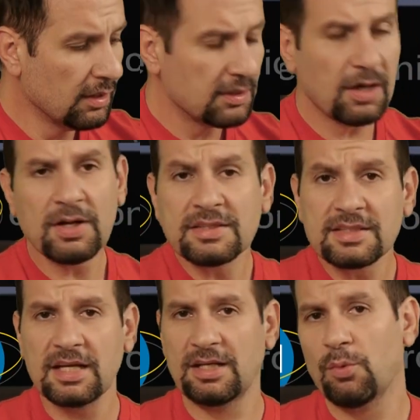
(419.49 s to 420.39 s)
Now, let's
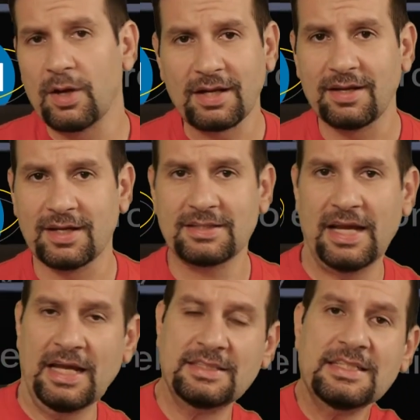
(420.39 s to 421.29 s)
say you don't want to connect
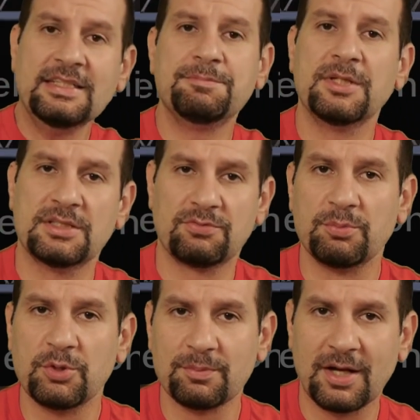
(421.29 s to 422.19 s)
18 pins
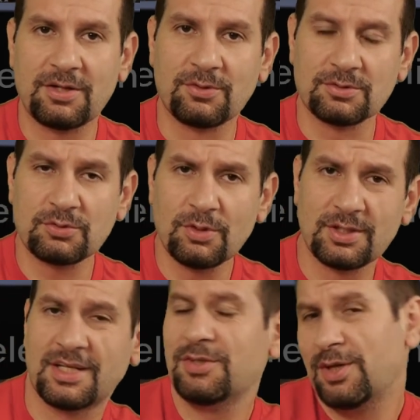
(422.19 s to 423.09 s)
your
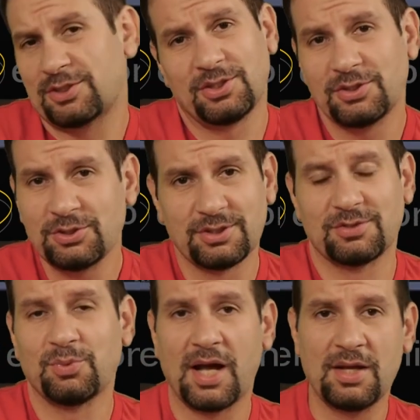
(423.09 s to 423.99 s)
microcontroller, and you actually
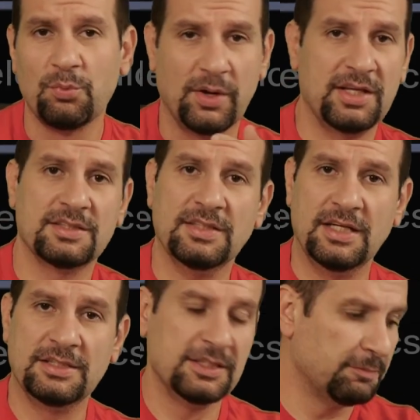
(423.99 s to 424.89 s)
shouldn't. Why waste
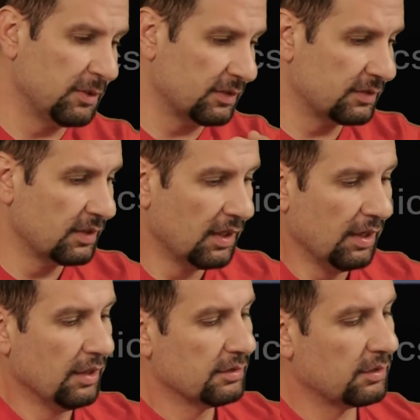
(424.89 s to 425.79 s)
18 pins?
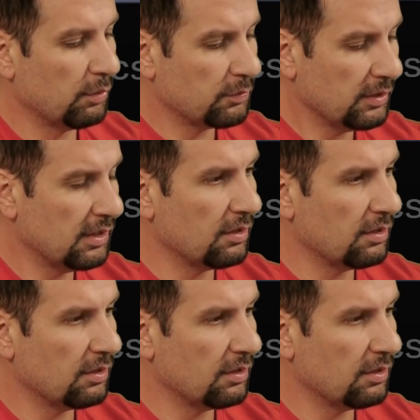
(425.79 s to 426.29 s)
So what we did